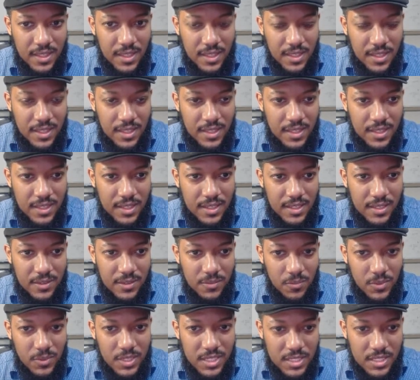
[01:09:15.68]

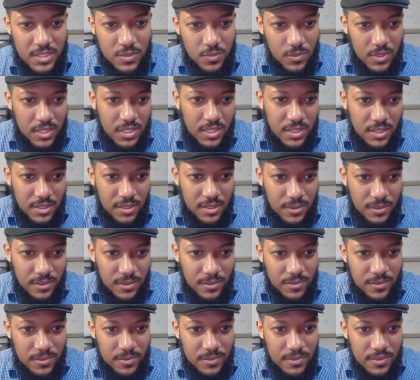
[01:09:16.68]
And we just want a
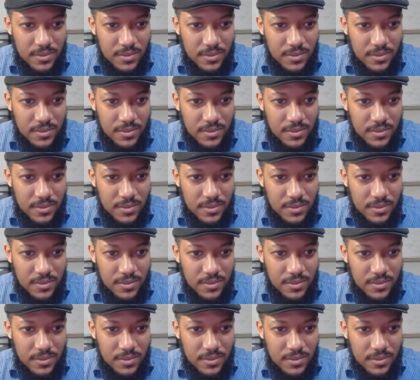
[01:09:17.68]
little